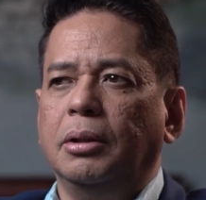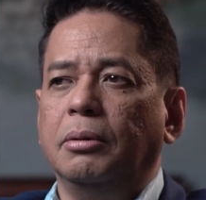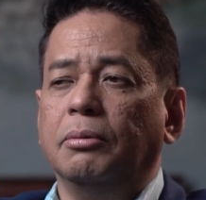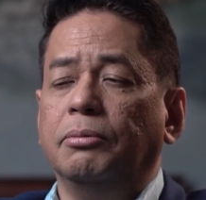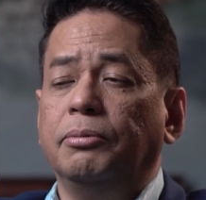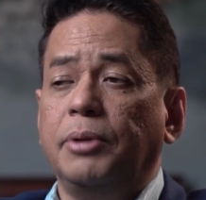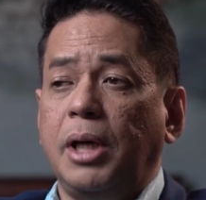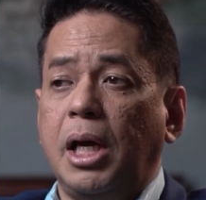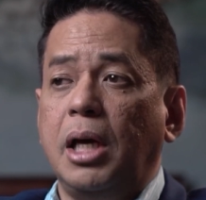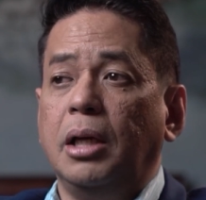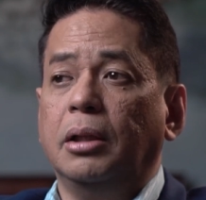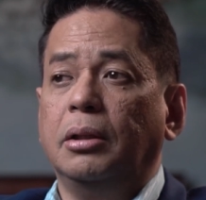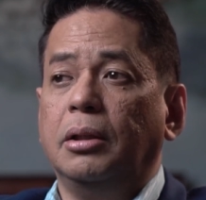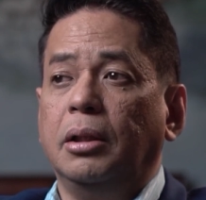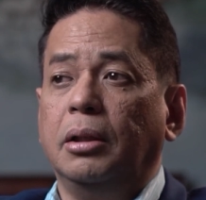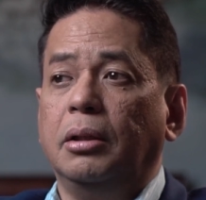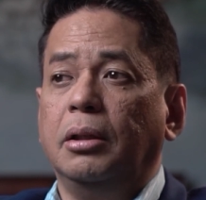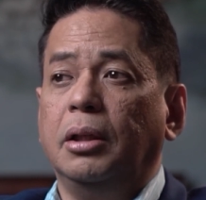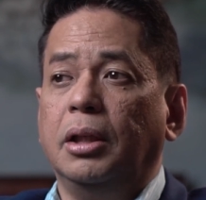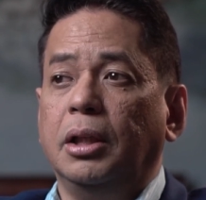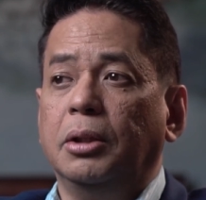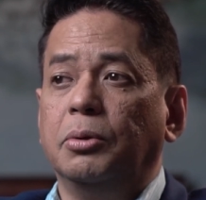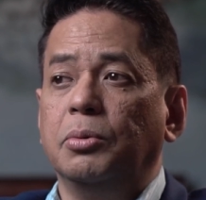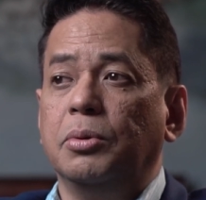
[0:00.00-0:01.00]
in fact, I
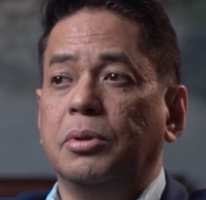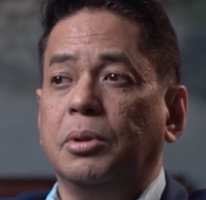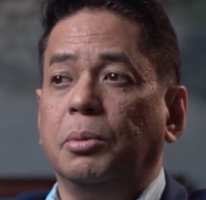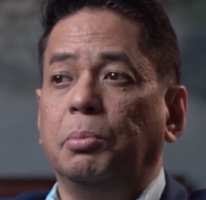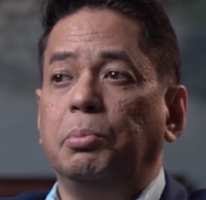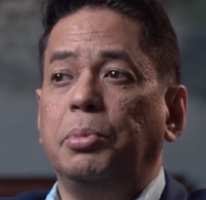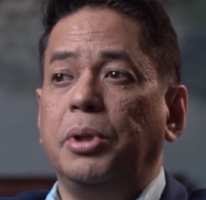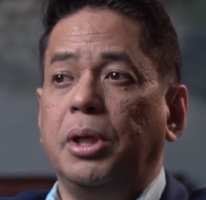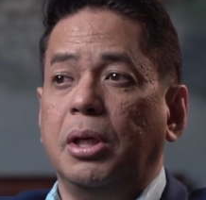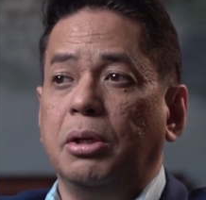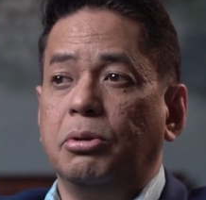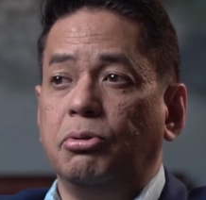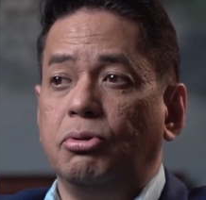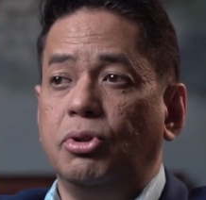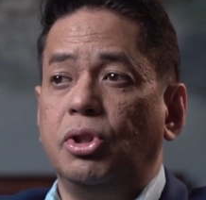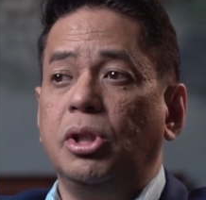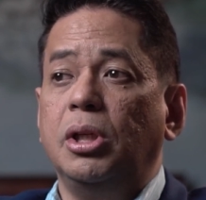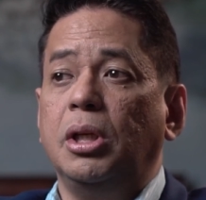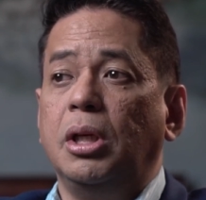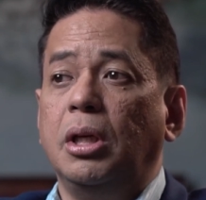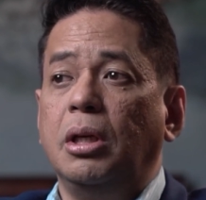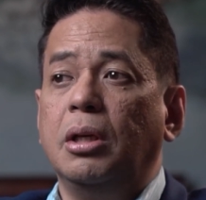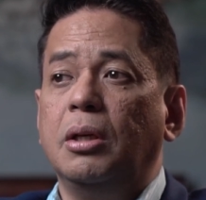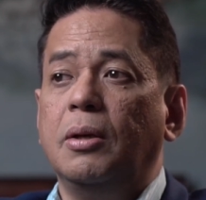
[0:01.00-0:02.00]
think it was the
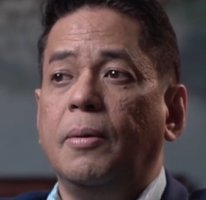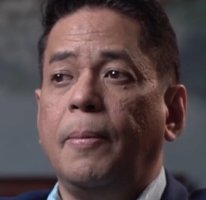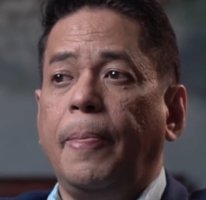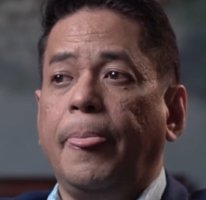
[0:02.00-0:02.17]
PSG